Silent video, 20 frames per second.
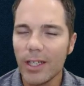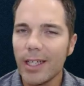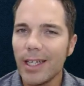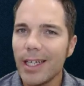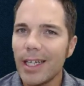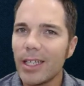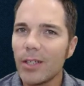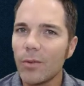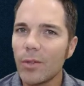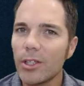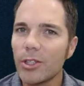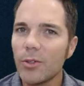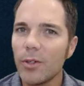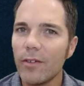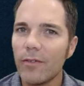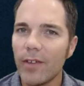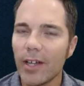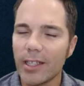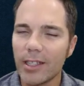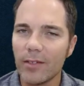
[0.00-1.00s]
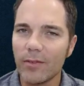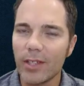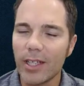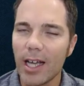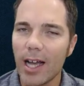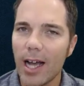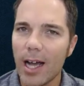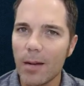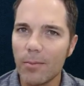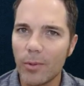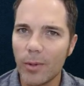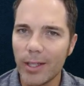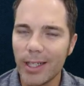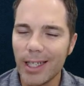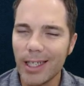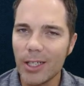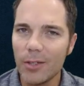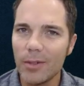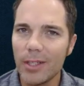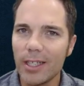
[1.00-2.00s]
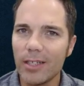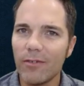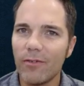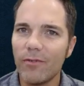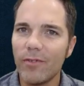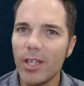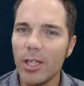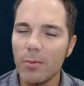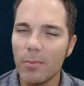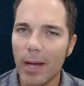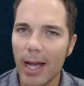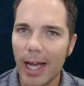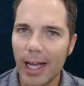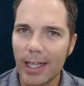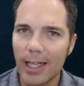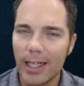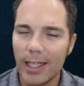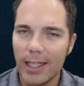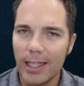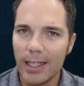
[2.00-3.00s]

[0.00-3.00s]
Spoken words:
In order to effectively operate it, you need feedback,